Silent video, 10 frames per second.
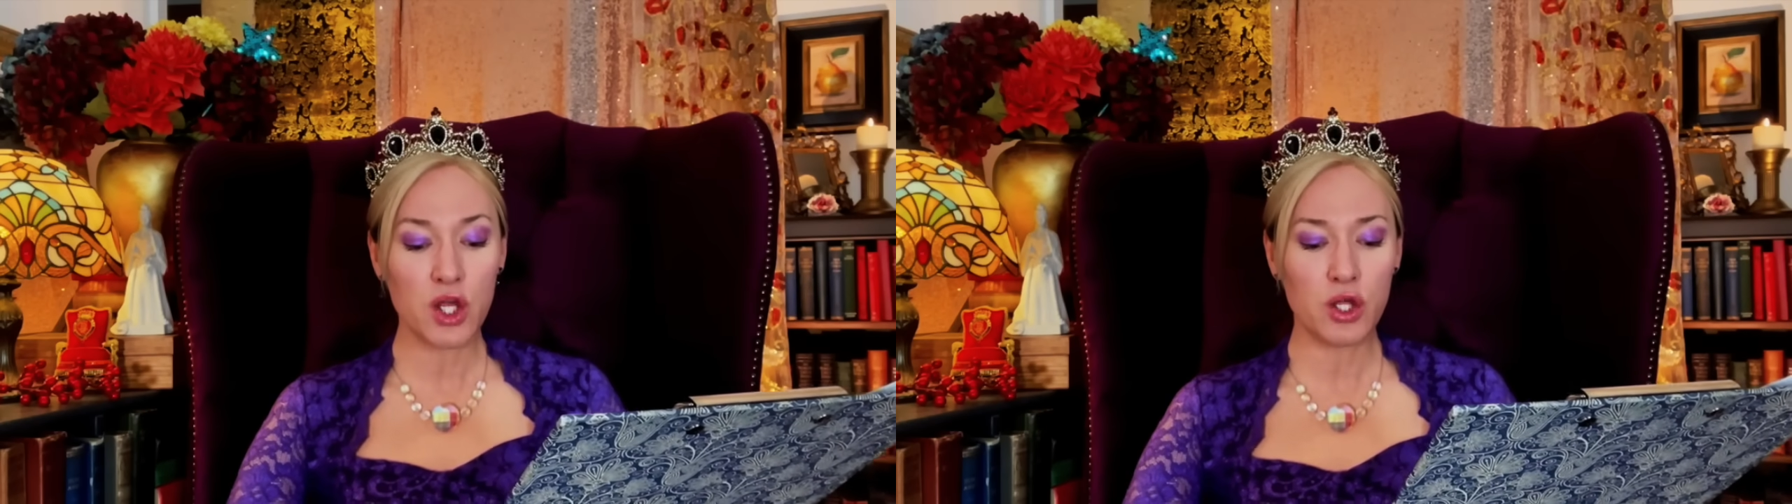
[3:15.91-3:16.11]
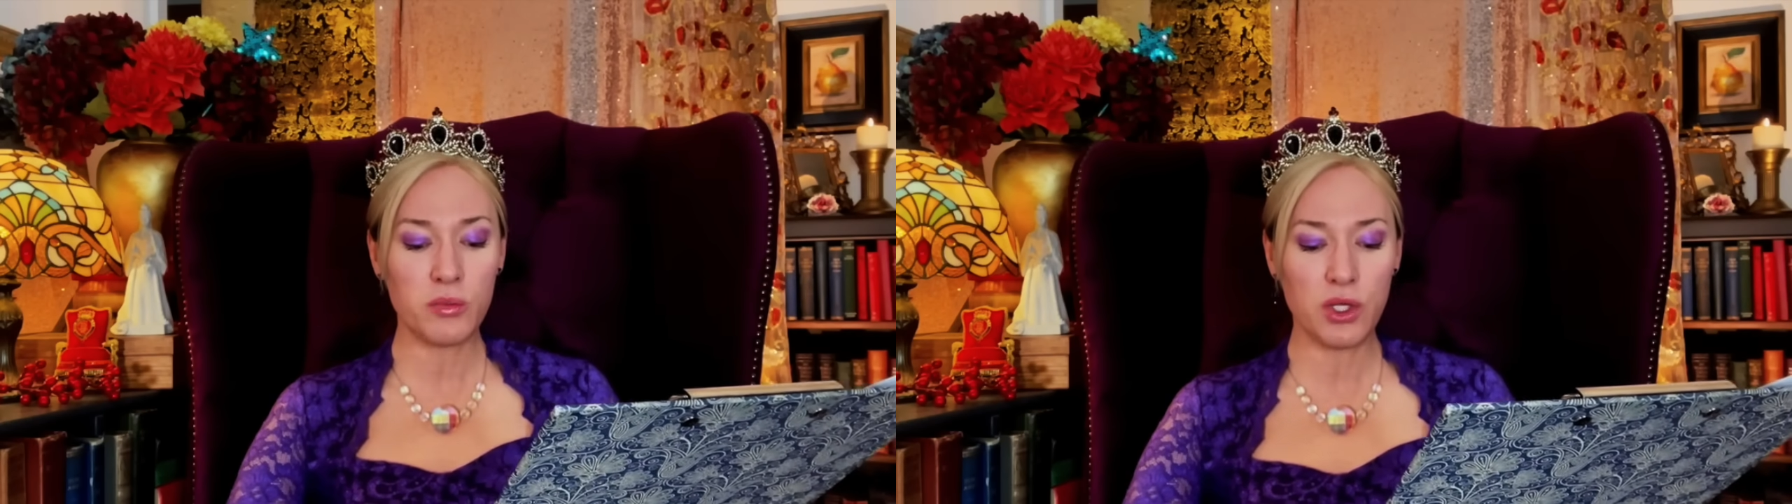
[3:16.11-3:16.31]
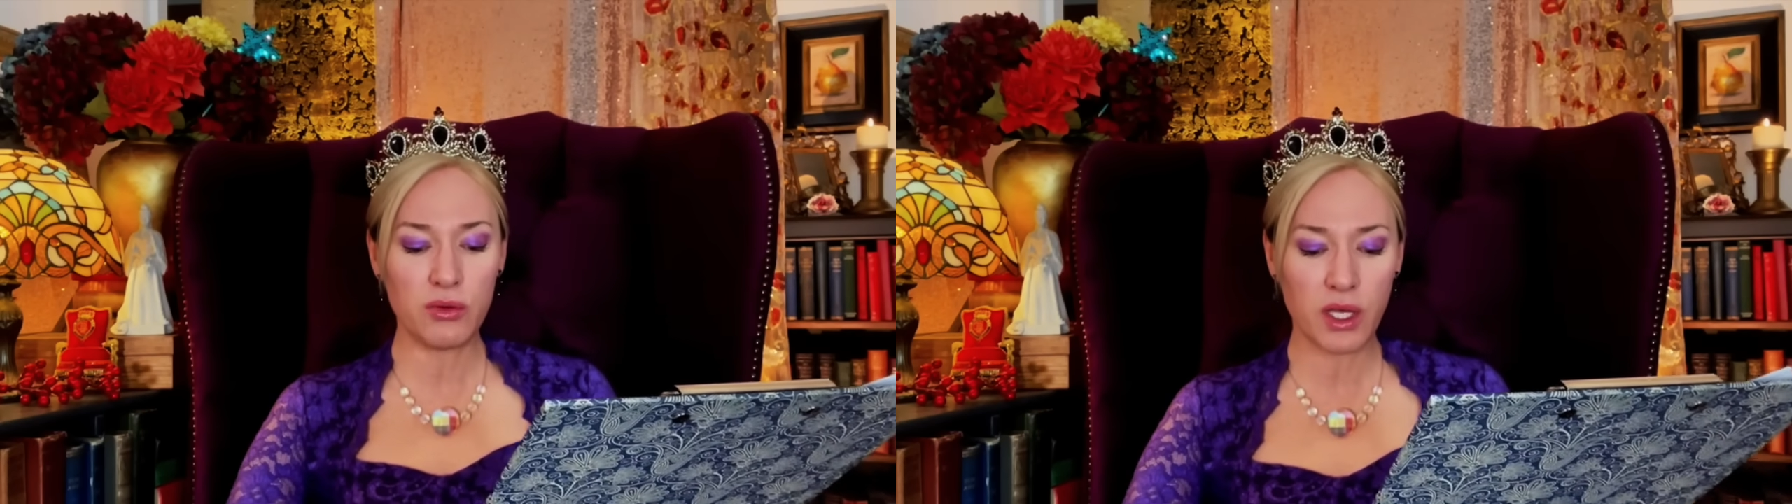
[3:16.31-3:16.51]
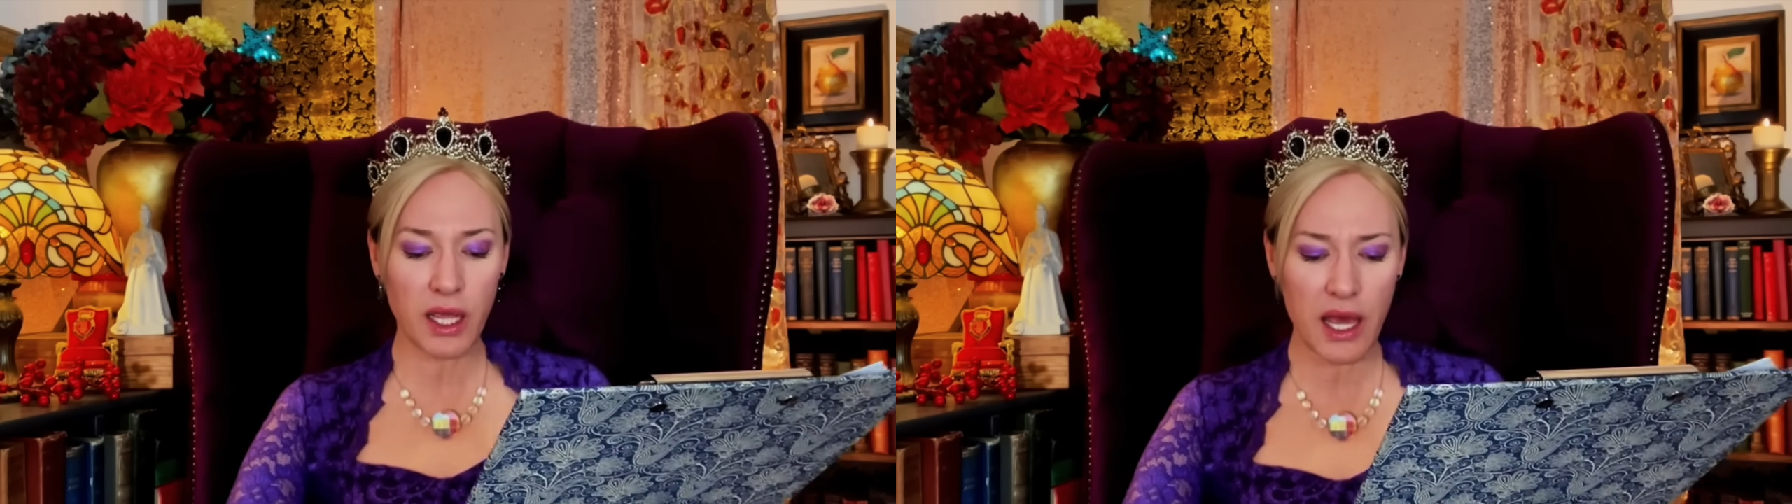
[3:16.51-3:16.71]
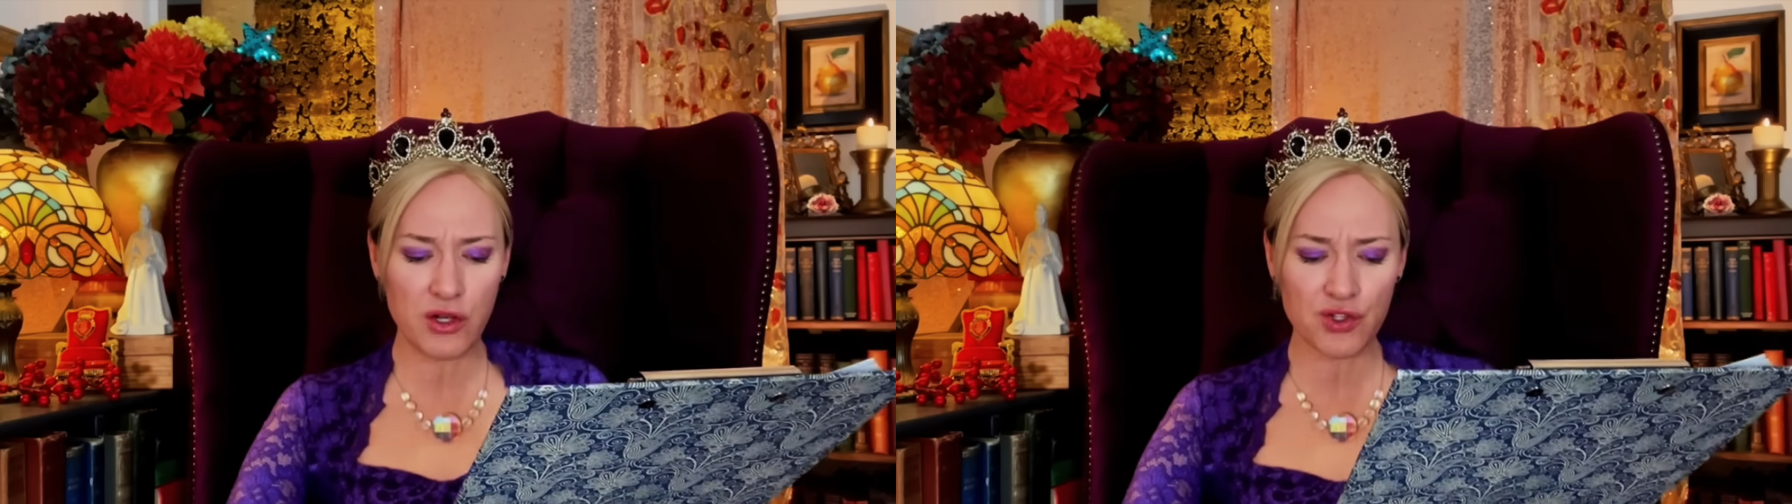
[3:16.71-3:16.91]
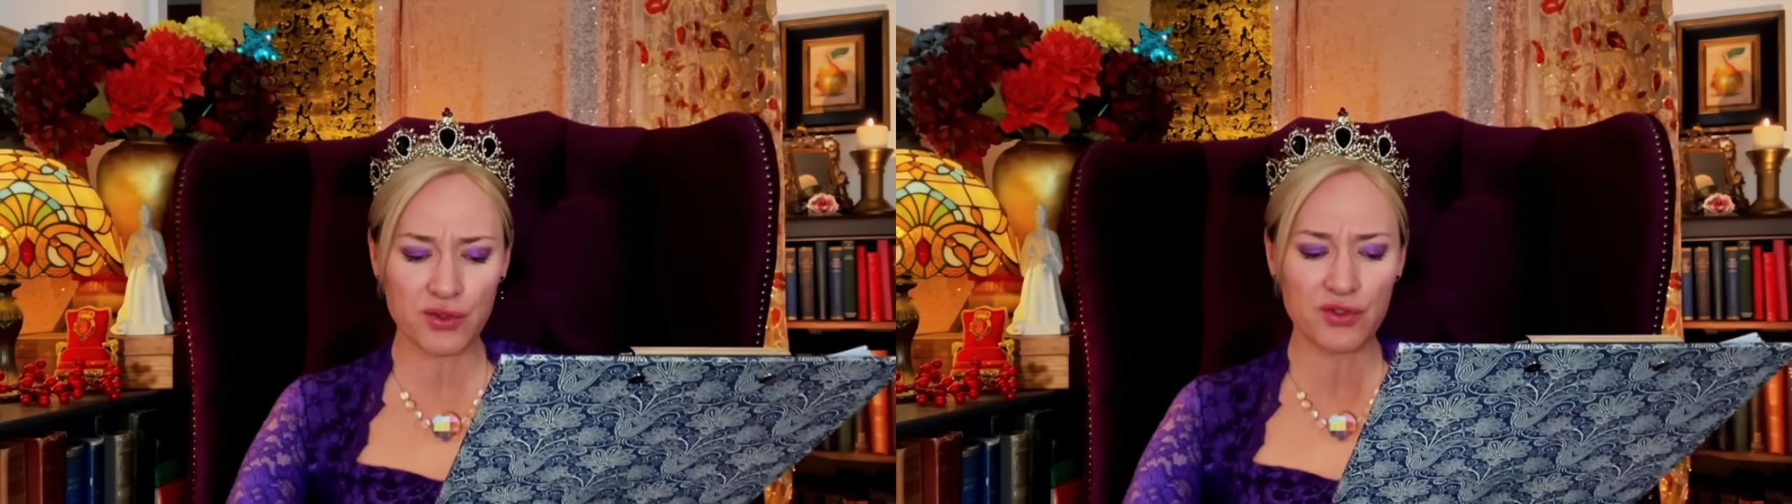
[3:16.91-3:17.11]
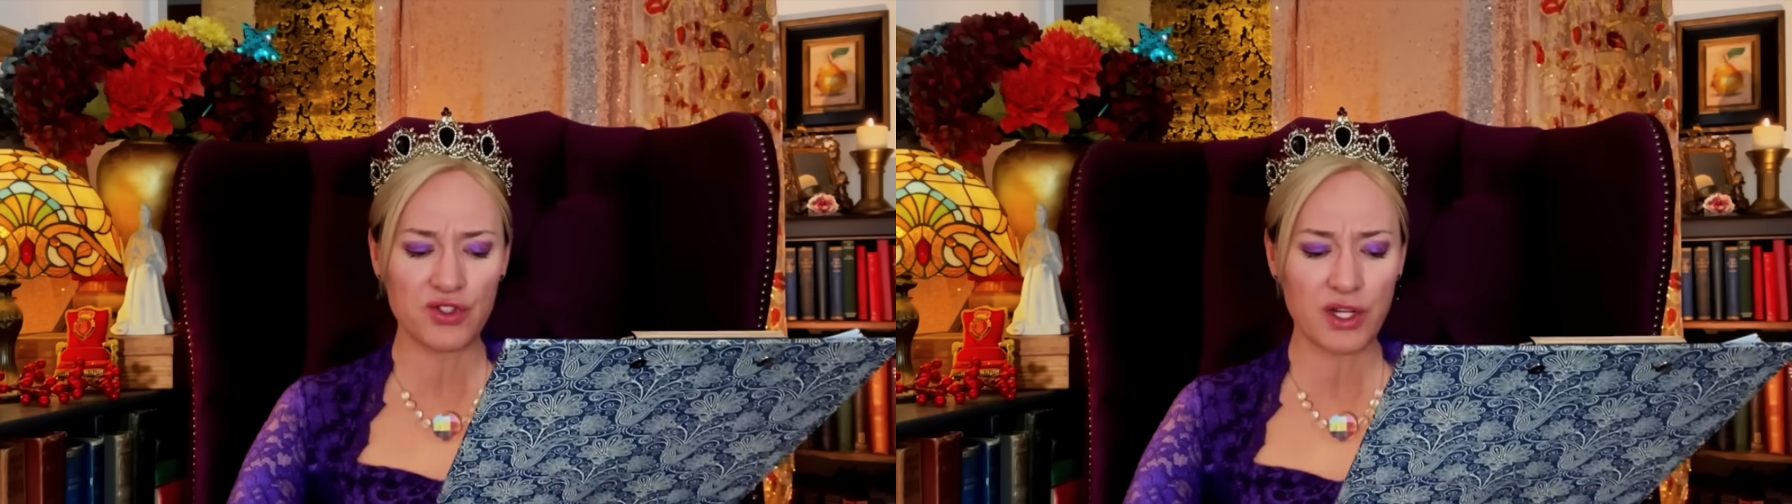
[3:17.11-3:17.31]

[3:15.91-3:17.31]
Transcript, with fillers: communications